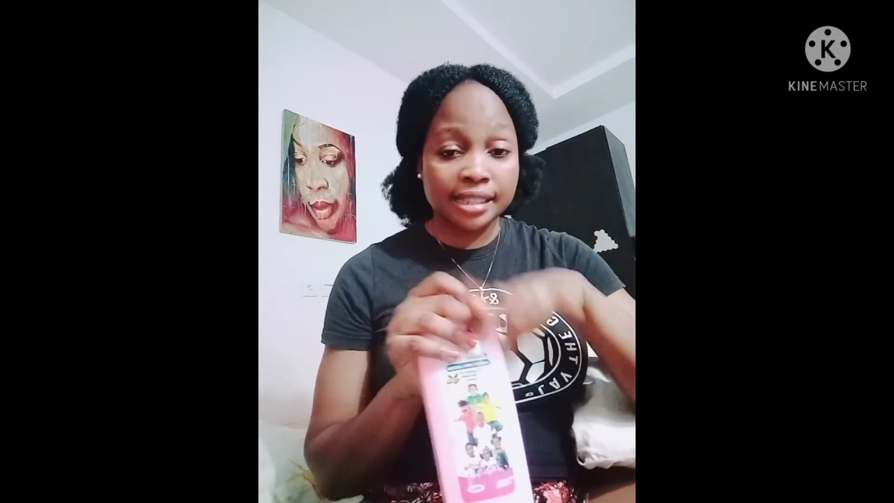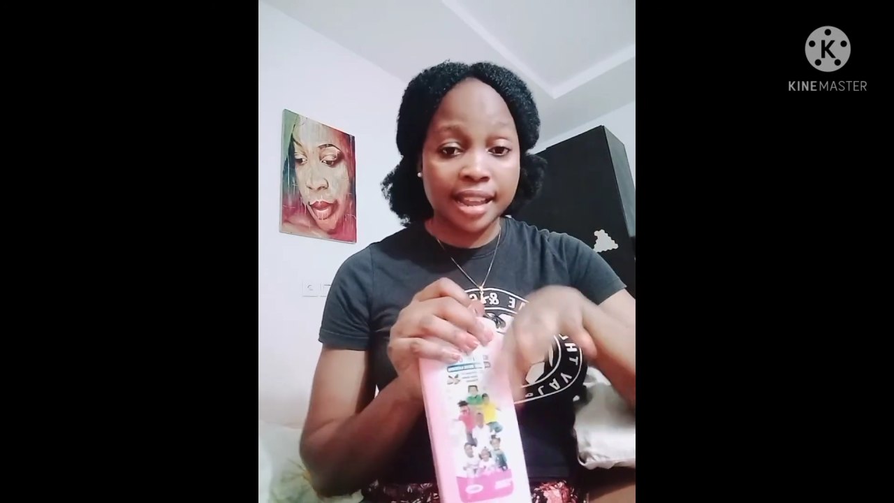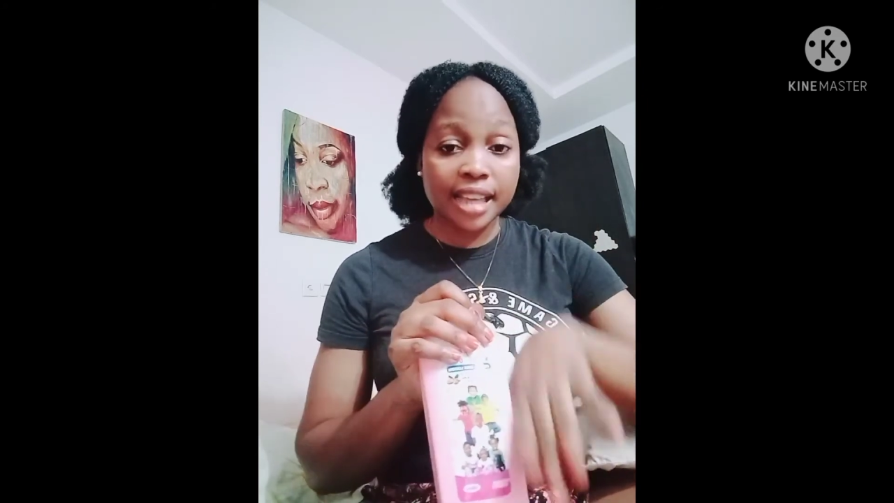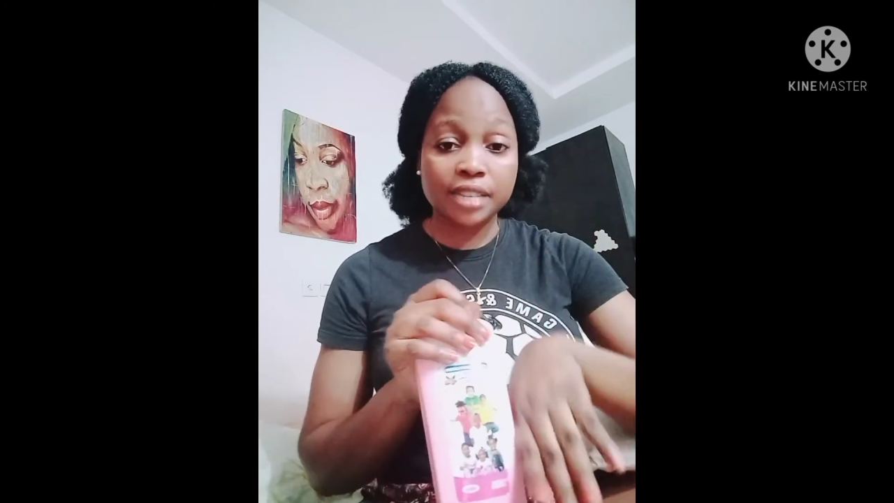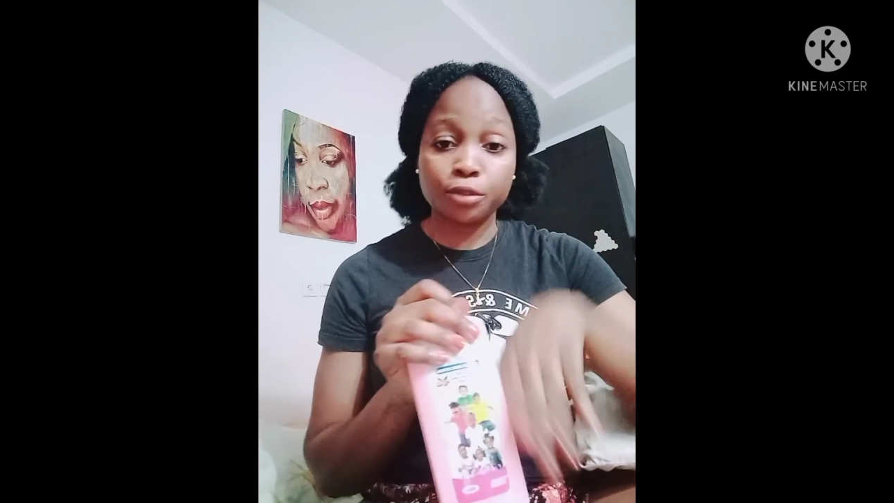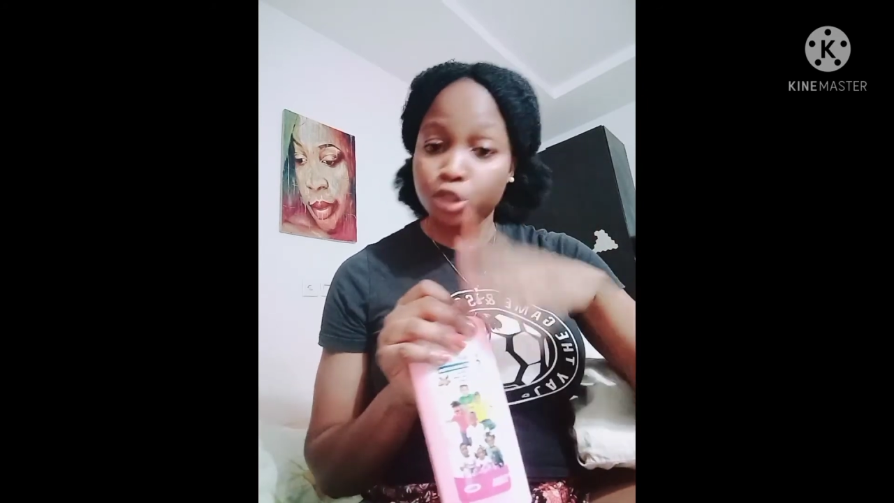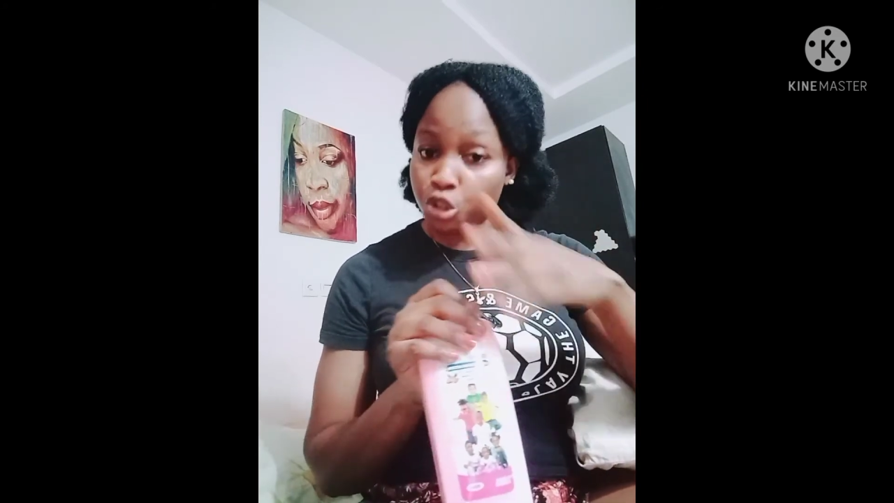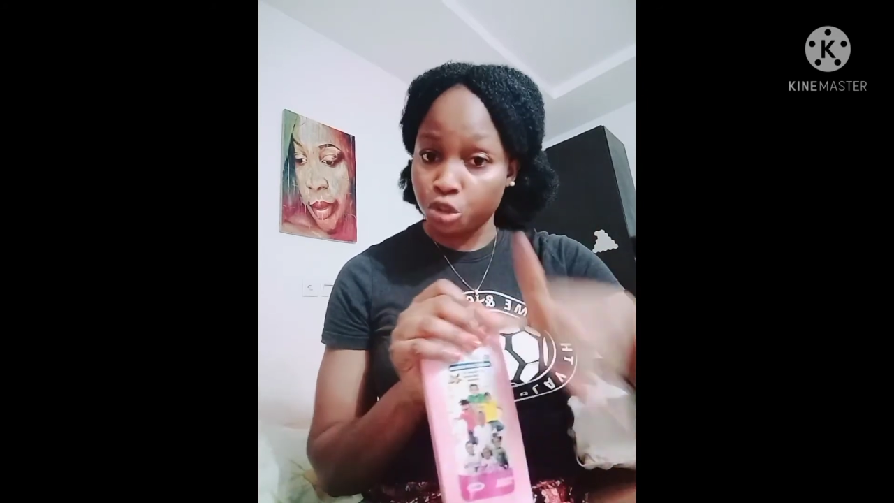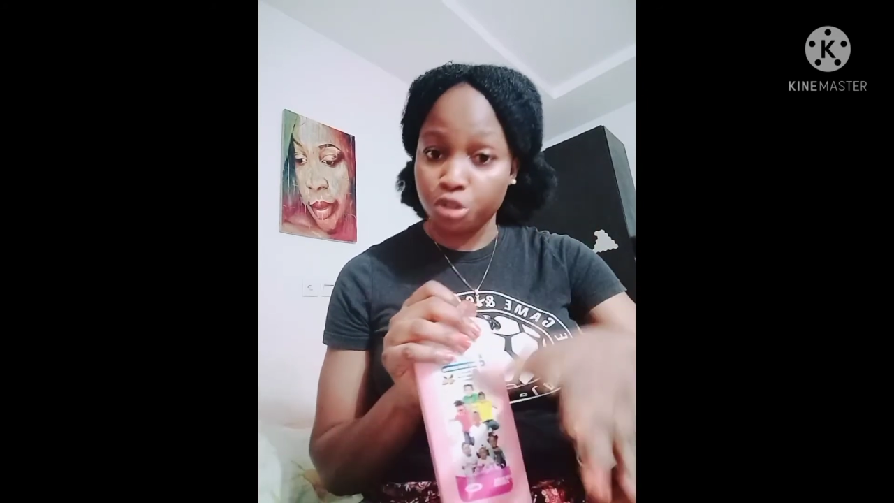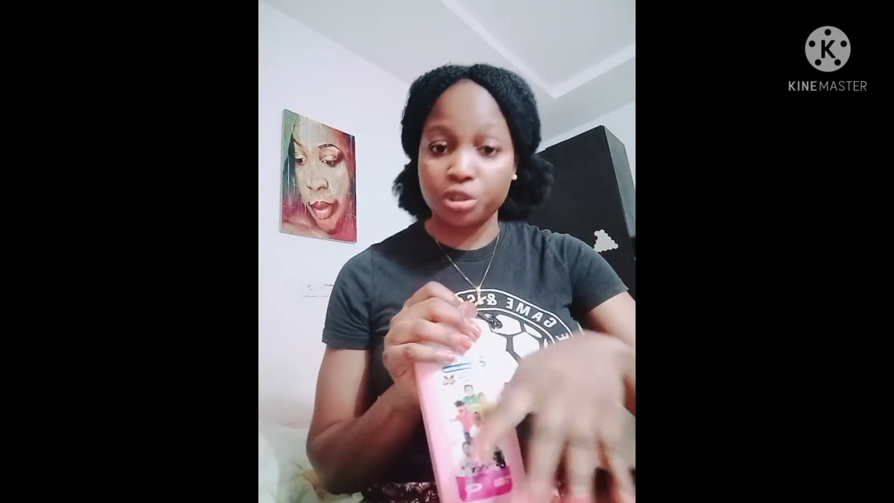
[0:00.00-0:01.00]
is nice for
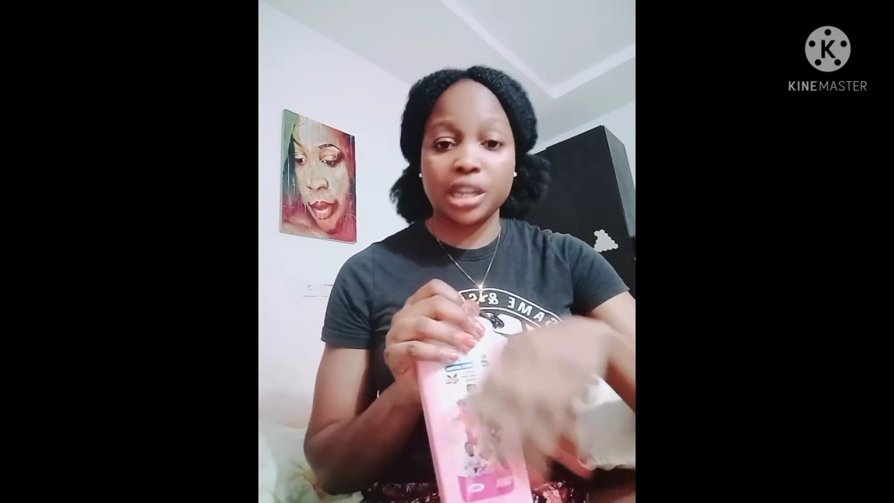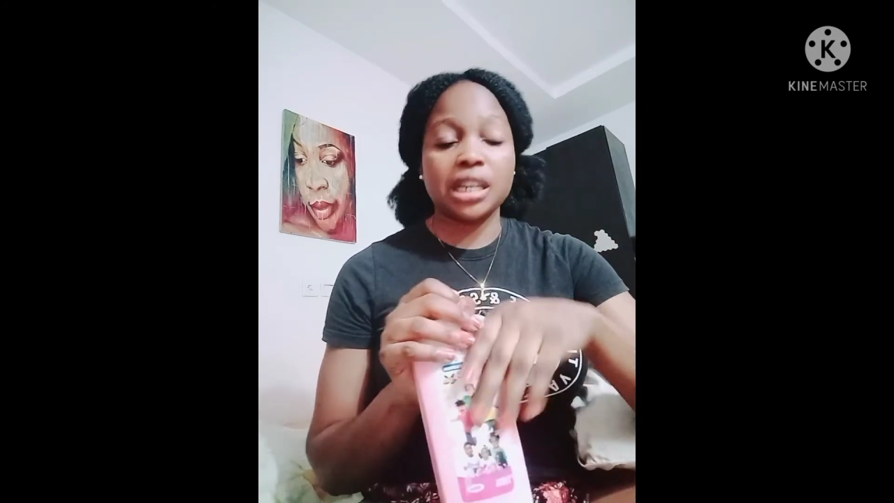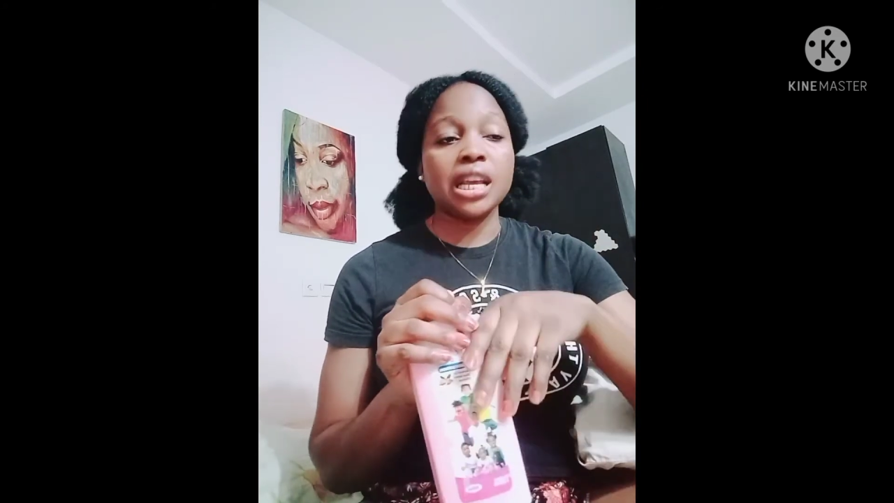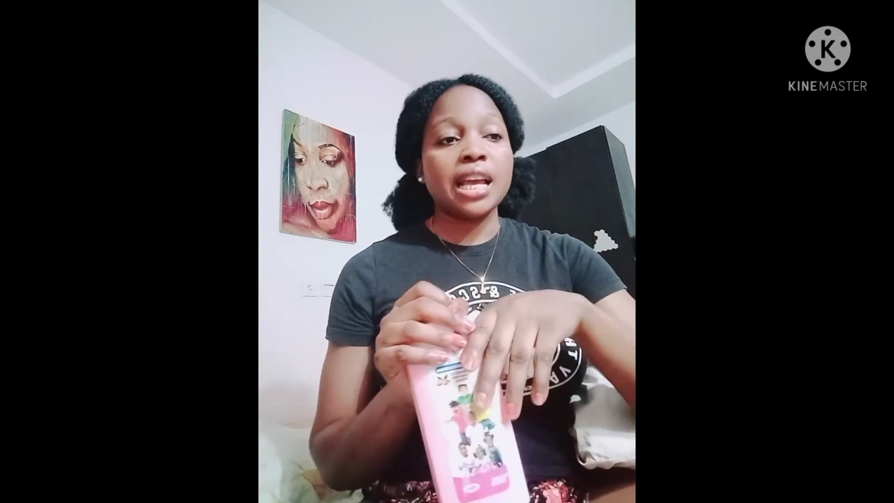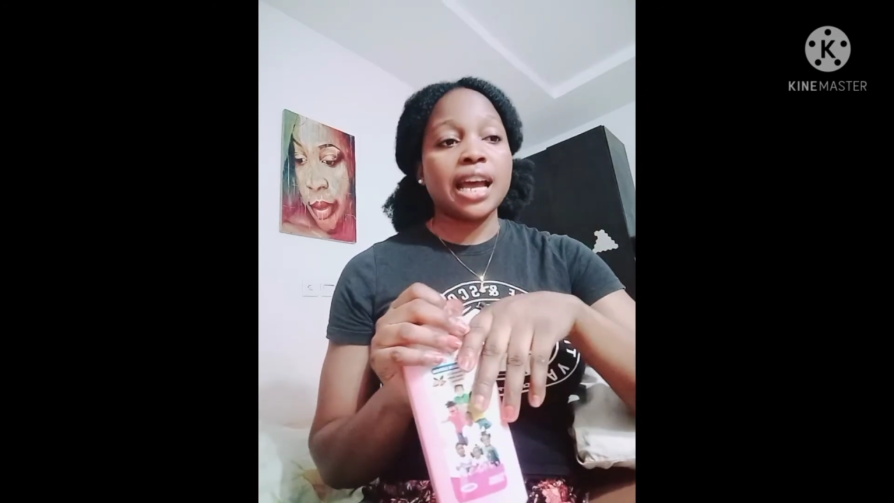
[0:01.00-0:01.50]
children.